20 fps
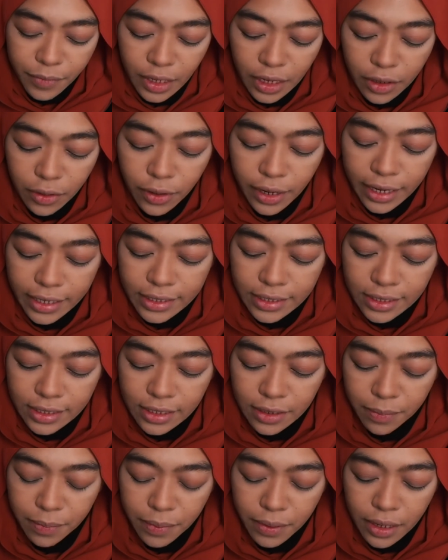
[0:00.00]
You guys
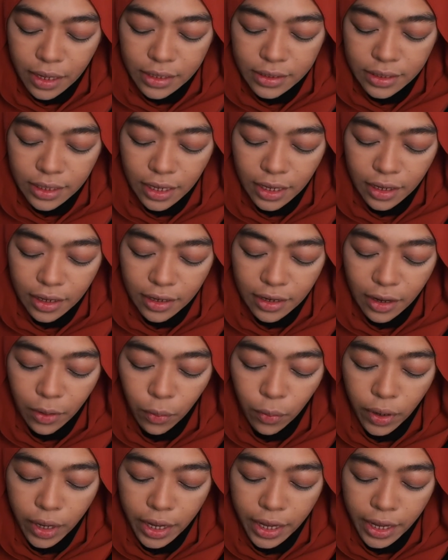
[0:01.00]
keep asking like
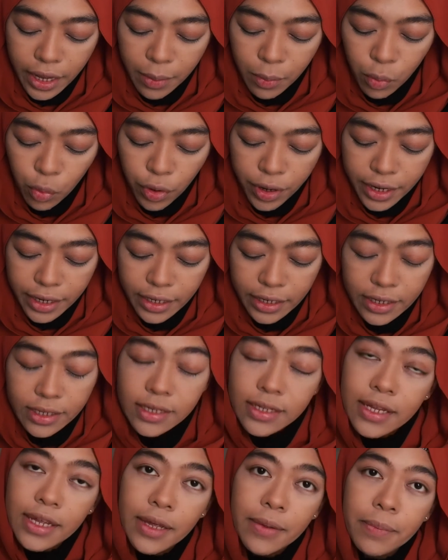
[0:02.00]
why I'm wearing the
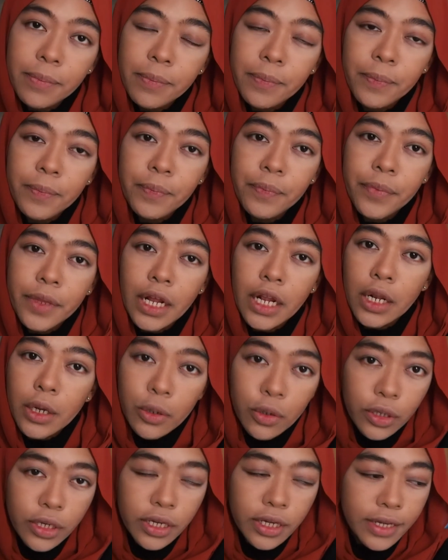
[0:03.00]
same
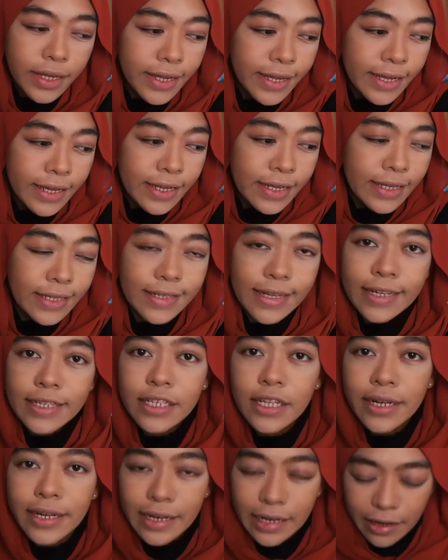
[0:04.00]
look. It's
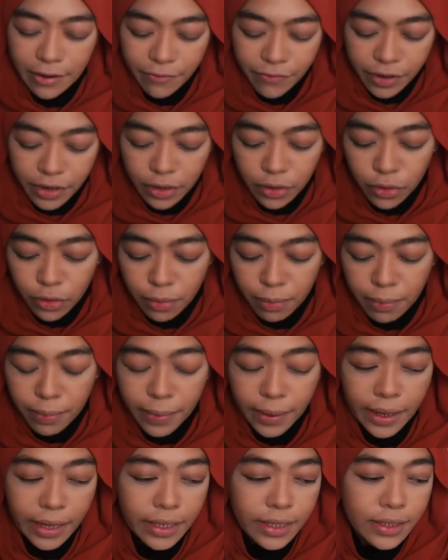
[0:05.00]
actually a different look,
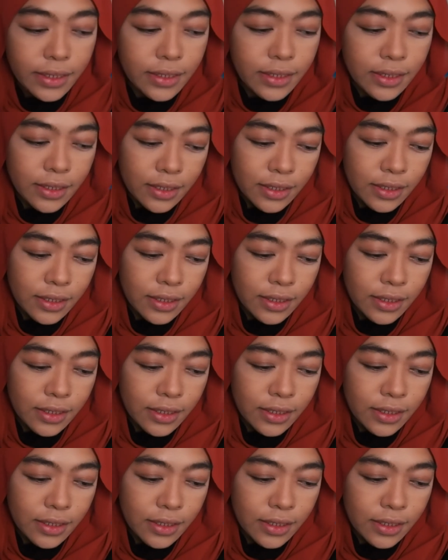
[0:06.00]
but